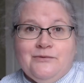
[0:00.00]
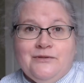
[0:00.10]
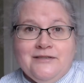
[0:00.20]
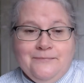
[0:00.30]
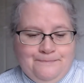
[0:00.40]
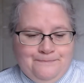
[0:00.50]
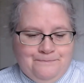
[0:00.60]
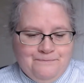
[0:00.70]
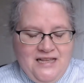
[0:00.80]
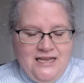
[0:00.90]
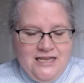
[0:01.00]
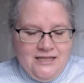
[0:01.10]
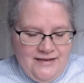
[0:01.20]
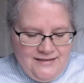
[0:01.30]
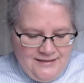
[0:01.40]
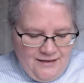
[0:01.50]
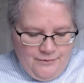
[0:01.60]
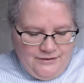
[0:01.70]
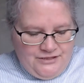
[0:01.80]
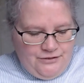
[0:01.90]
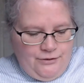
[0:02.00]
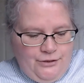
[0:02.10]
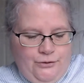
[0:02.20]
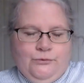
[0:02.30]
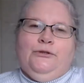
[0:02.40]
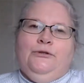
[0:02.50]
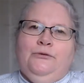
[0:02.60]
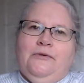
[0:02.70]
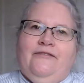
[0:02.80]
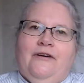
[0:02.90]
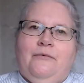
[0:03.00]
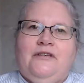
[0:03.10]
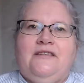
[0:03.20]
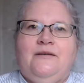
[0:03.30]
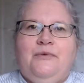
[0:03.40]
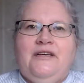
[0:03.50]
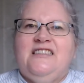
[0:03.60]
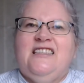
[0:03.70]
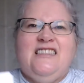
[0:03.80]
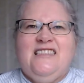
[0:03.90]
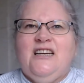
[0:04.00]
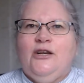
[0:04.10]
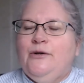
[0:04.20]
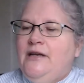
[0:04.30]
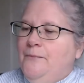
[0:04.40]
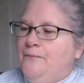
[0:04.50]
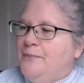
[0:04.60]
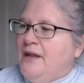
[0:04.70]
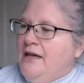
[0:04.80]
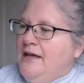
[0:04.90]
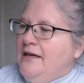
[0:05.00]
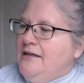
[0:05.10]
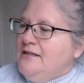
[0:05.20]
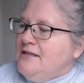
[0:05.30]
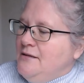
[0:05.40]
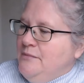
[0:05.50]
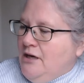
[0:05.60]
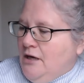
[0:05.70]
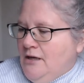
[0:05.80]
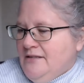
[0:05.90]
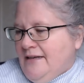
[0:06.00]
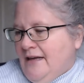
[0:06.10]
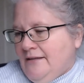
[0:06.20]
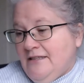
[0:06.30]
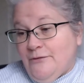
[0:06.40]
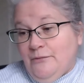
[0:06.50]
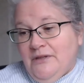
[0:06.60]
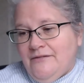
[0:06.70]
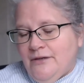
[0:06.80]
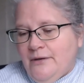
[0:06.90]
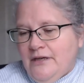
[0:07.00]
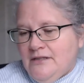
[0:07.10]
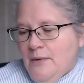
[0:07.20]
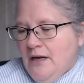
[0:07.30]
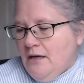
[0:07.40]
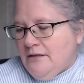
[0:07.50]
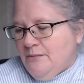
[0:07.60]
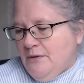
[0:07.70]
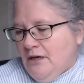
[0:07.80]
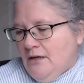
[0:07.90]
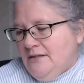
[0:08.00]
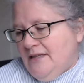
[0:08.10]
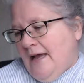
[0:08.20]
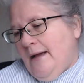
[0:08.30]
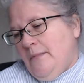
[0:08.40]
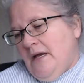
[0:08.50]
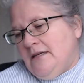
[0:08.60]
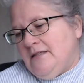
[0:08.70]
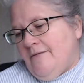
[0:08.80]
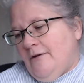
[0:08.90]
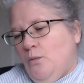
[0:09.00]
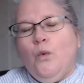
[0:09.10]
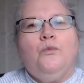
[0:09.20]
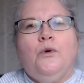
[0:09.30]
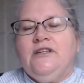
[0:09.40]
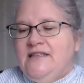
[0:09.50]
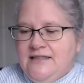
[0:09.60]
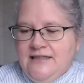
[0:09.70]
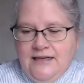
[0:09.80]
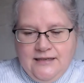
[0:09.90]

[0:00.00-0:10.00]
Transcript: was it? The last thing I want to show you, oh, my fabric's slipping because it's slickery, is the McCall's. I got this from Love Sewing as well. It's McCall's M7116.